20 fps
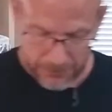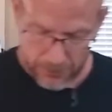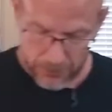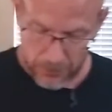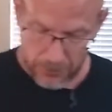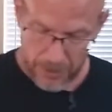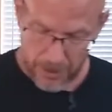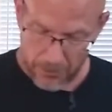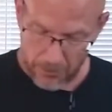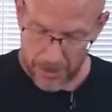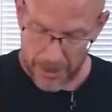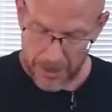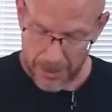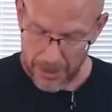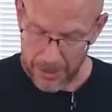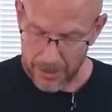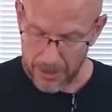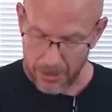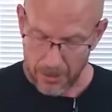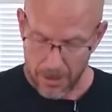food that we
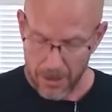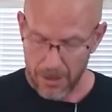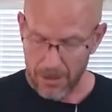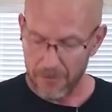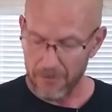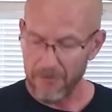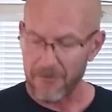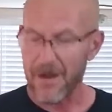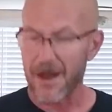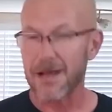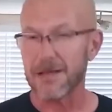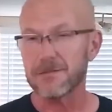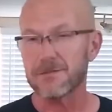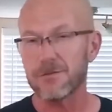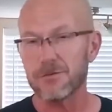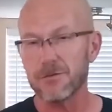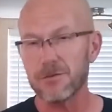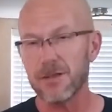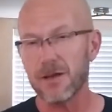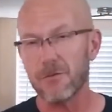eat, and a lot of the fast
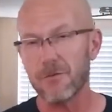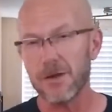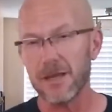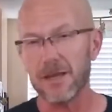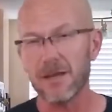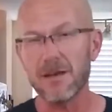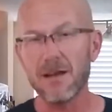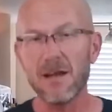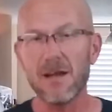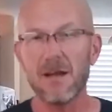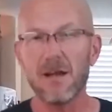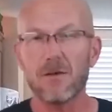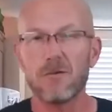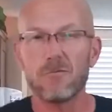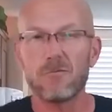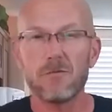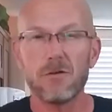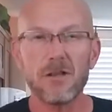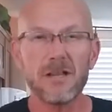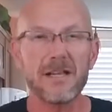food that we eat,
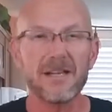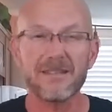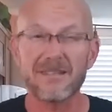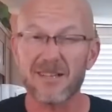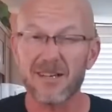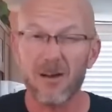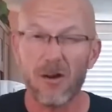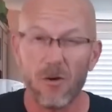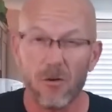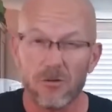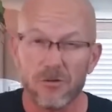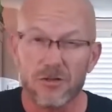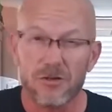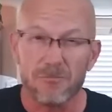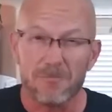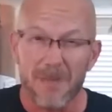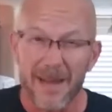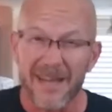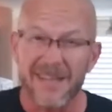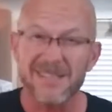really as a
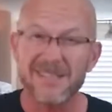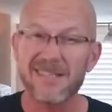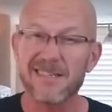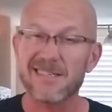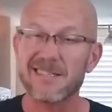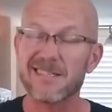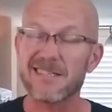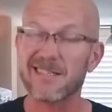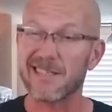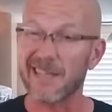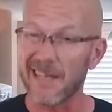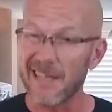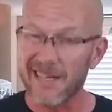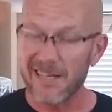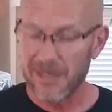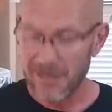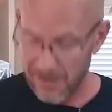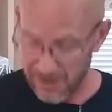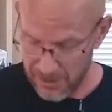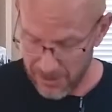culture makes us sick
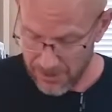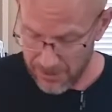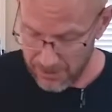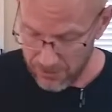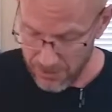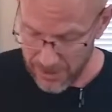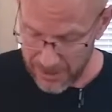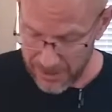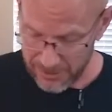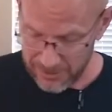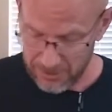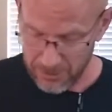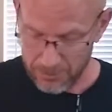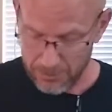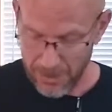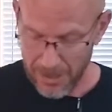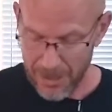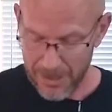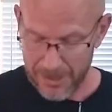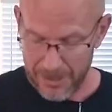because our
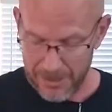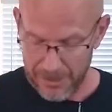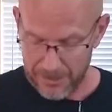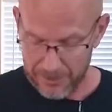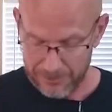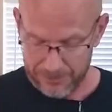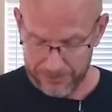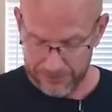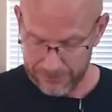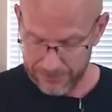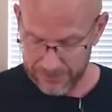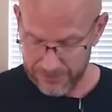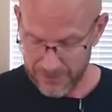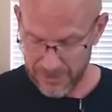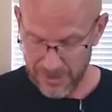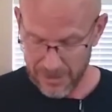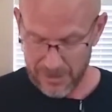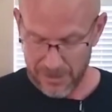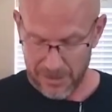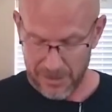body
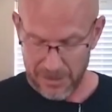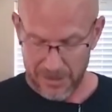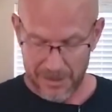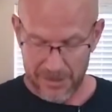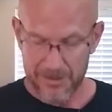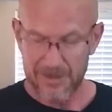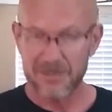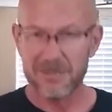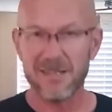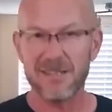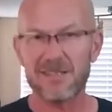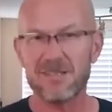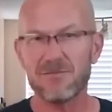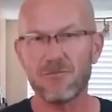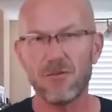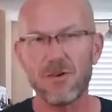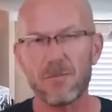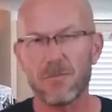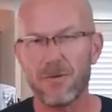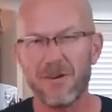
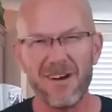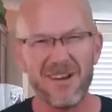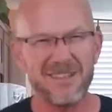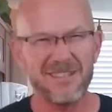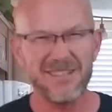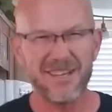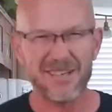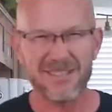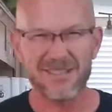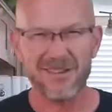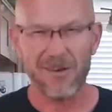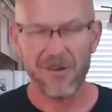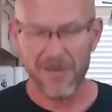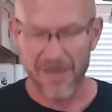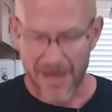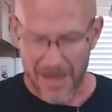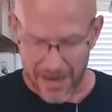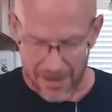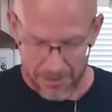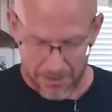doesn't want to process all
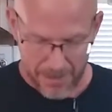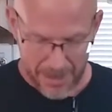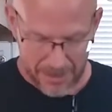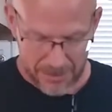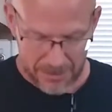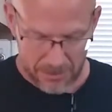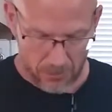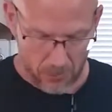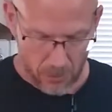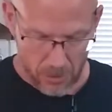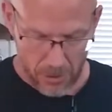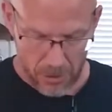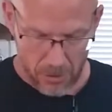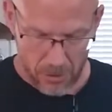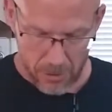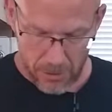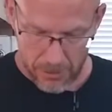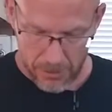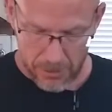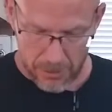that. It makes it work
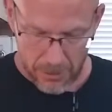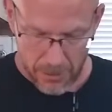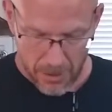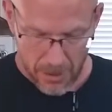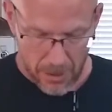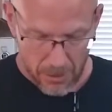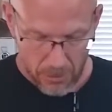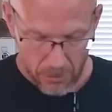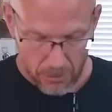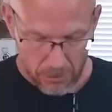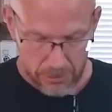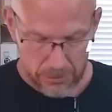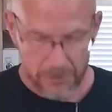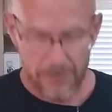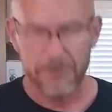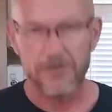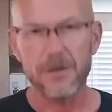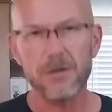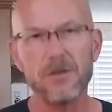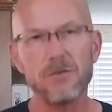harder.
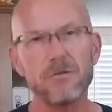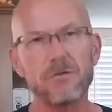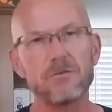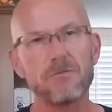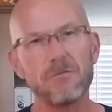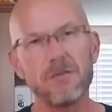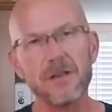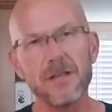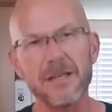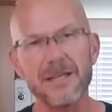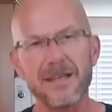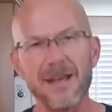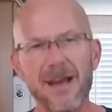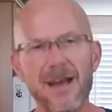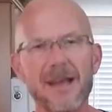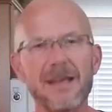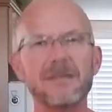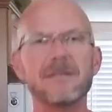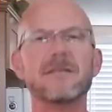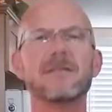Whereas if you use really
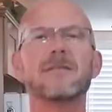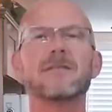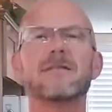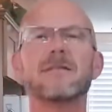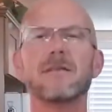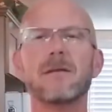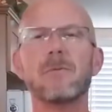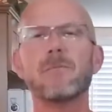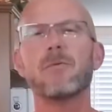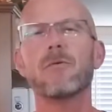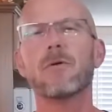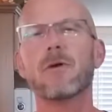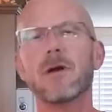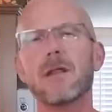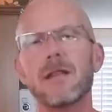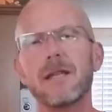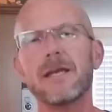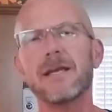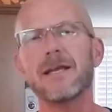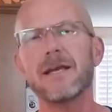nice, simple,
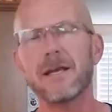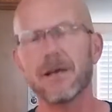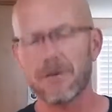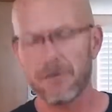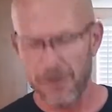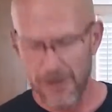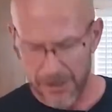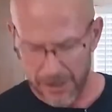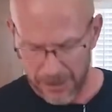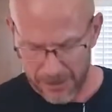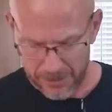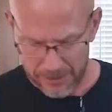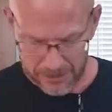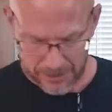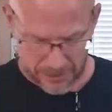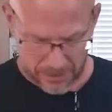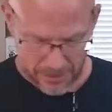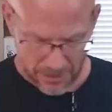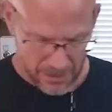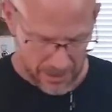clean
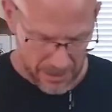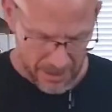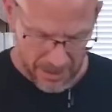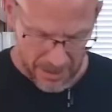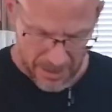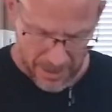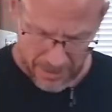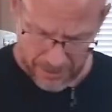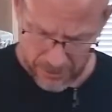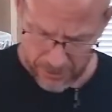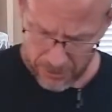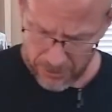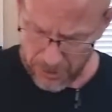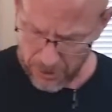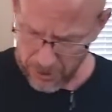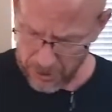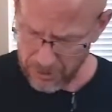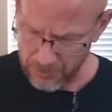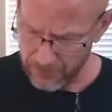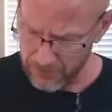ingredients and you
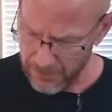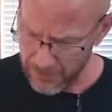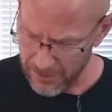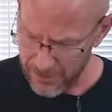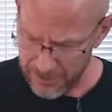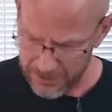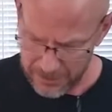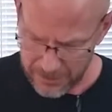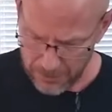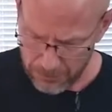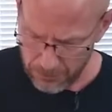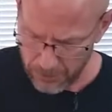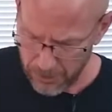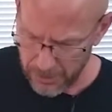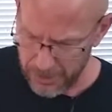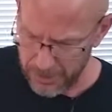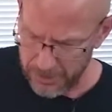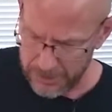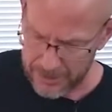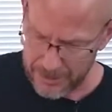cook them very
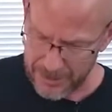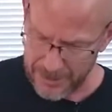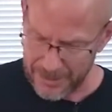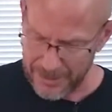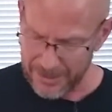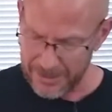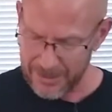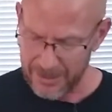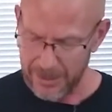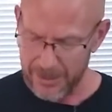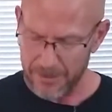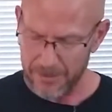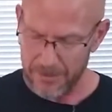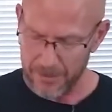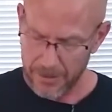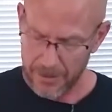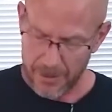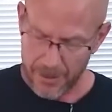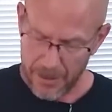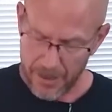simply, it's easy
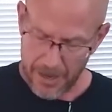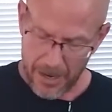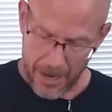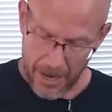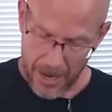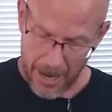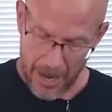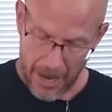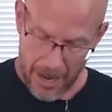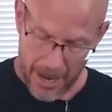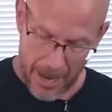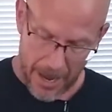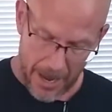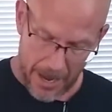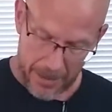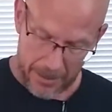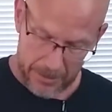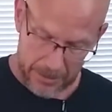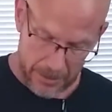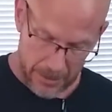
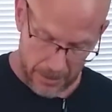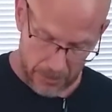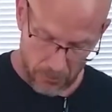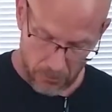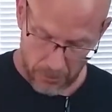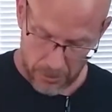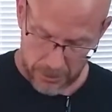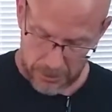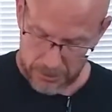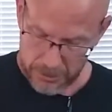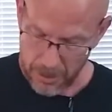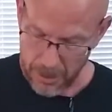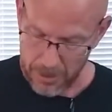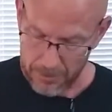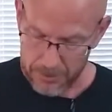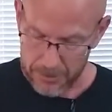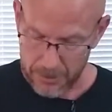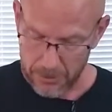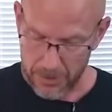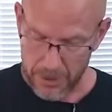and it works
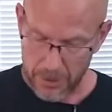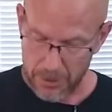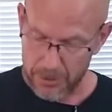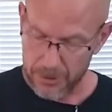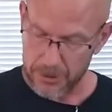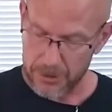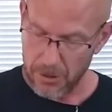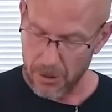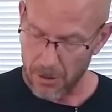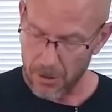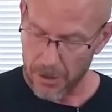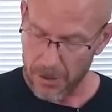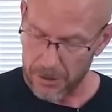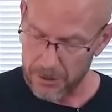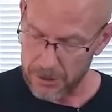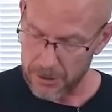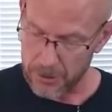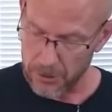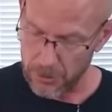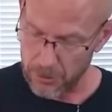up. So they're
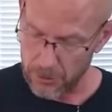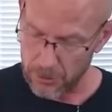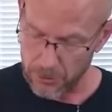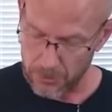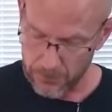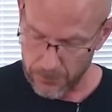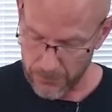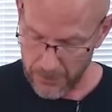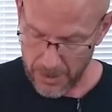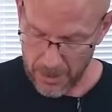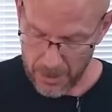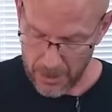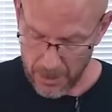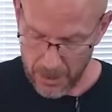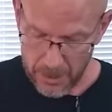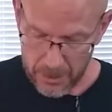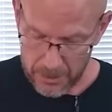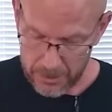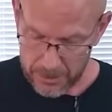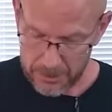starting to
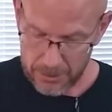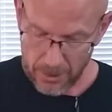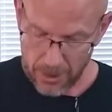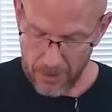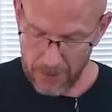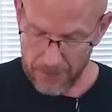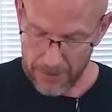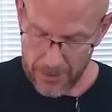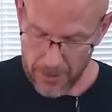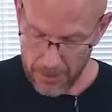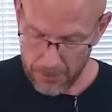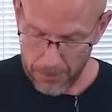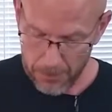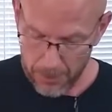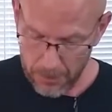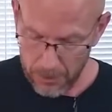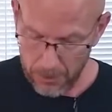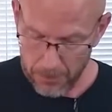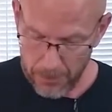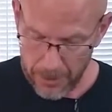soften up a
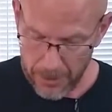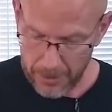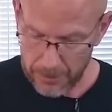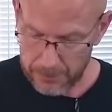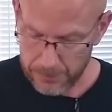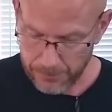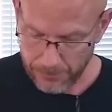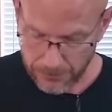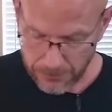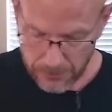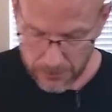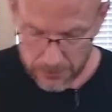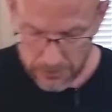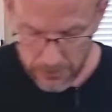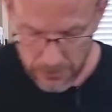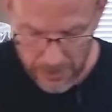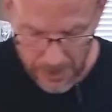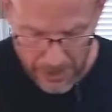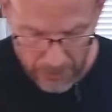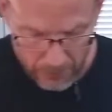little bit.
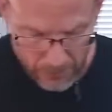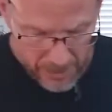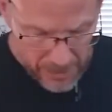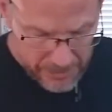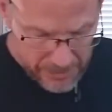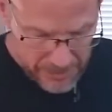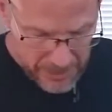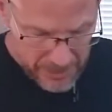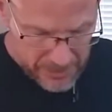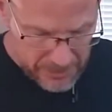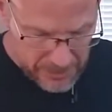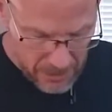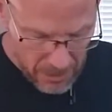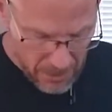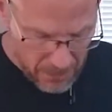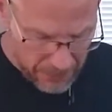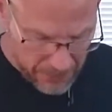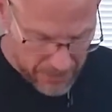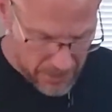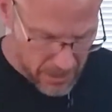And when I say
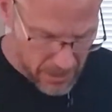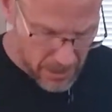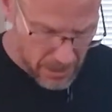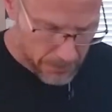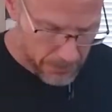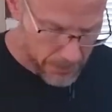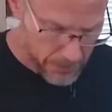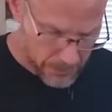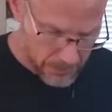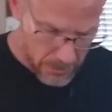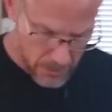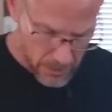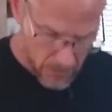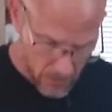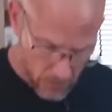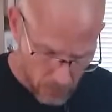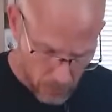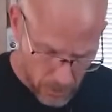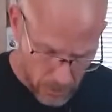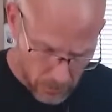soften up,
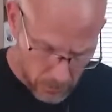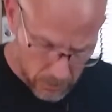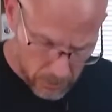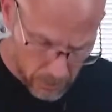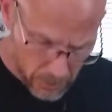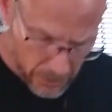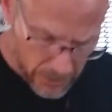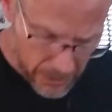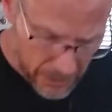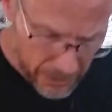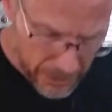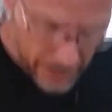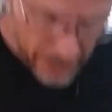what we're looking